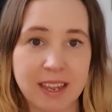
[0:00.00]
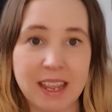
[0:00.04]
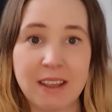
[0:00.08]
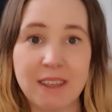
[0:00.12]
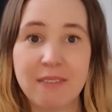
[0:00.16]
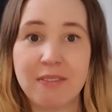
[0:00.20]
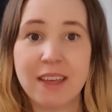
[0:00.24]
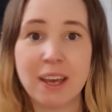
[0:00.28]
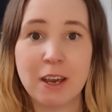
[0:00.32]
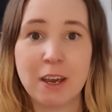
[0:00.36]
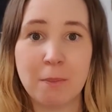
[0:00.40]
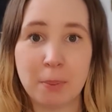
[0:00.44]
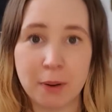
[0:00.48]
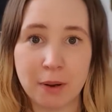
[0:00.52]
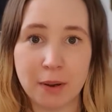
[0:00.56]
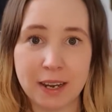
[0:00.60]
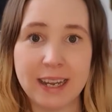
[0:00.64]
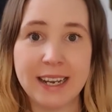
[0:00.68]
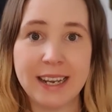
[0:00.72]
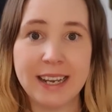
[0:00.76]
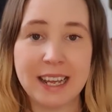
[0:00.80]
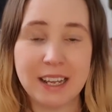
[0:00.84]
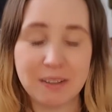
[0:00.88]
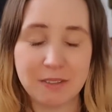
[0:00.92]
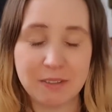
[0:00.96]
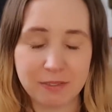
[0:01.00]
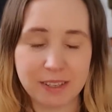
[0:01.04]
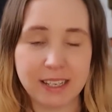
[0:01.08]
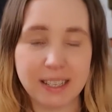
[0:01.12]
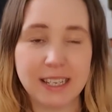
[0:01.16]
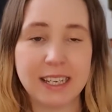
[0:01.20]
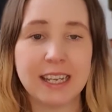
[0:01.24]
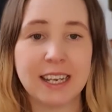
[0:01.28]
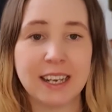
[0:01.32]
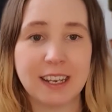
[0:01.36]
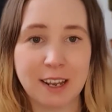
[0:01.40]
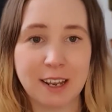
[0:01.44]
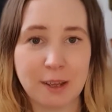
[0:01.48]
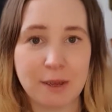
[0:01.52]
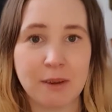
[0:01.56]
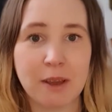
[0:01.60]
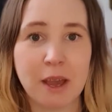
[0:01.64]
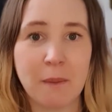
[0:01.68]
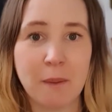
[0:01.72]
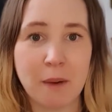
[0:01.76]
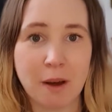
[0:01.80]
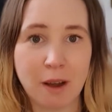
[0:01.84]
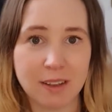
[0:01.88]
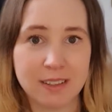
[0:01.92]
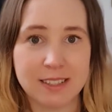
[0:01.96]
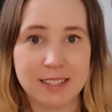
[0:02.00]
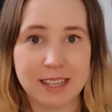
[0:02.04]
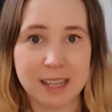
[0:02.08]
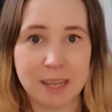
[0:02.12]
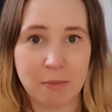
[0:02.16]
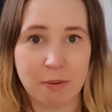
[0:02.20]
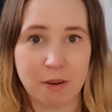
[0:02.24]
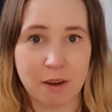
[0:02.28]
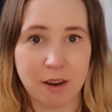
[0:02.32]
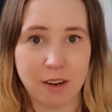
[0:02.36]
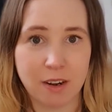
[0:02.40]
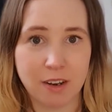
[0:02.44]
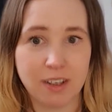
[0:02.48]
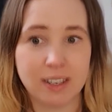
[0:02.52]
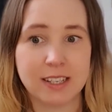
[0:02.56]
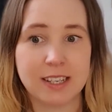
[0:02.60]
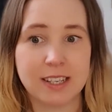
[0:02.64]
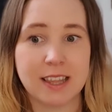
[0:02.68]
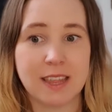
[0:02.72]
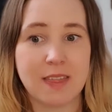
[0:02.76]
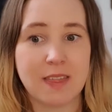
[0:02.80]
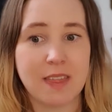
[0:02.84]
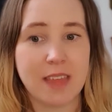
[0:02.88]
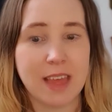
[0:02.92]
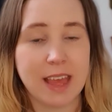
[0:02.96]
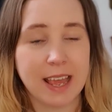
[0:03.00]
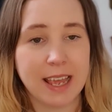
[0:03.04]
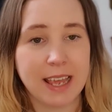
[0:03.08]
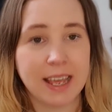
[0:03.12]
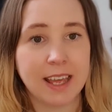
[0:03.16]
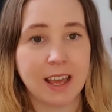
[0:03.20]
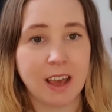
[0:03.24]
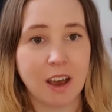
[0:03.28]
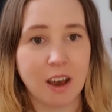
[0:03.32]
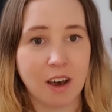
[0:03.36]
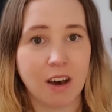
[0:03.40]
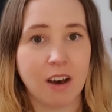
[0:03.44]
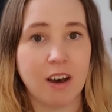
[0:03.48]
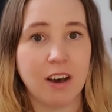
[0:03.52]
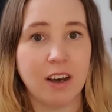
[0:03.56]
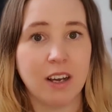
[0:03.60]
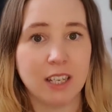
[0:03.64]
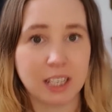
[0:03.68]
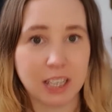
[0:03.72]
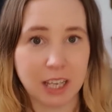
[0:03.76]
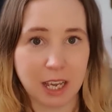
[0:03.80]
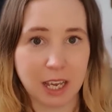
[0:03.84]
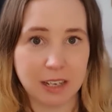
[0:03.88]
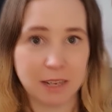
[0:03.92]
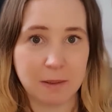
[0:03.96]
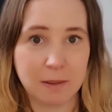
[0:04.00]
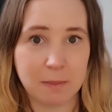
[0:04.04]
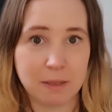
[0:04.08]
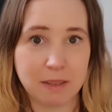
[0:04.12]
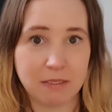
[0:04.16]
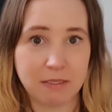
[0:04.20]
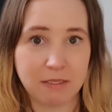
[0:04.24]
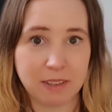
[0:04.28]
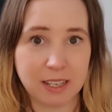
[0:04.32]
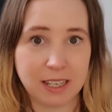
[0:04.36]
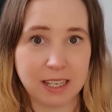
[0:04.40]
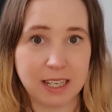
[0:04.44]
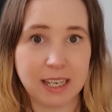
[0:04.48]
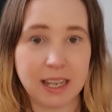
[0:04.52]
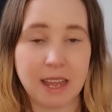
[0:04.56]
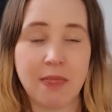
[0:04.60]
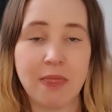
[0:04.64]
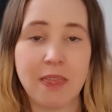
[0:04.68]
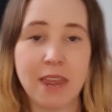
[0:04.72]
If they are putting a vegan logo onto their product, then they are going to be vegan.